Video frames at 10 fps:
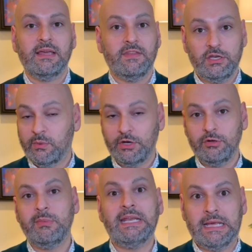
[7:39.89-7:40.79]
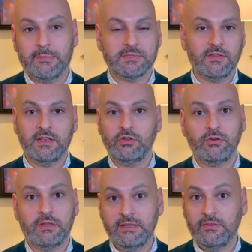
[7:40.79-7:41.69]
Then you want to do medium. So then
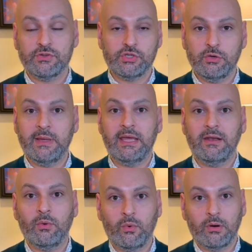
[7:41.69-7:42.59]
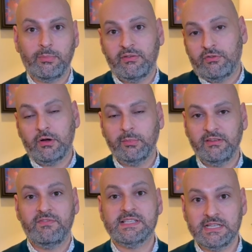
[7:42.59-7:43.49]
you either zoom in or preferably
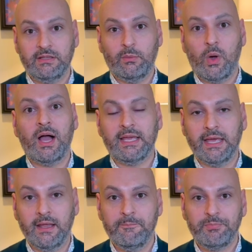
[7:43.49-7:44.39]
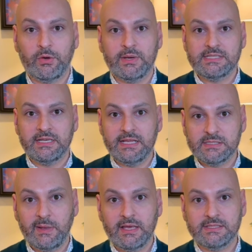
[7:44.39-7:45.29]
physically walk in. The reason
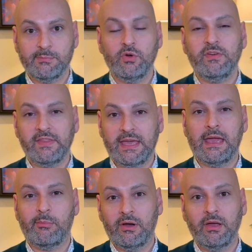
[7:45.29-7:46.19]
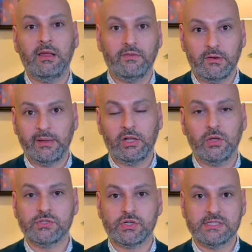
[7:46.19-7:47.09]
is because moving the camera a little bit
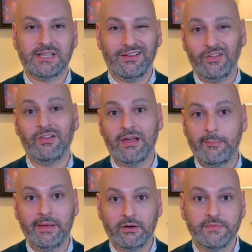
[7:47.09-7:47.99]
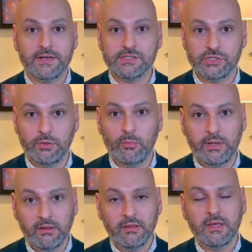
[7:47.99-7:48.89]
closer is going to look a lot better than a zoom
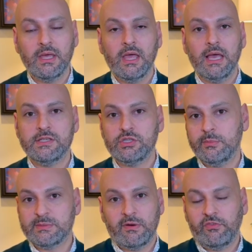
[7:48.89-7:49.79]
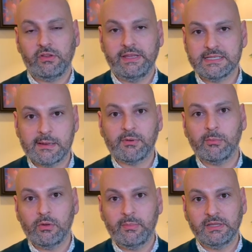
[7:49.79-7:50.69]
will. A zoom is perfectly
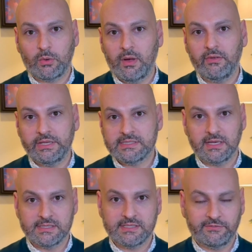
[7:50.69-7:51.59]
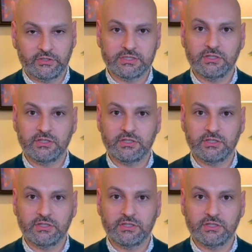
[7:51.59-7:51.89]
acceptable, but the quality is going to suffer.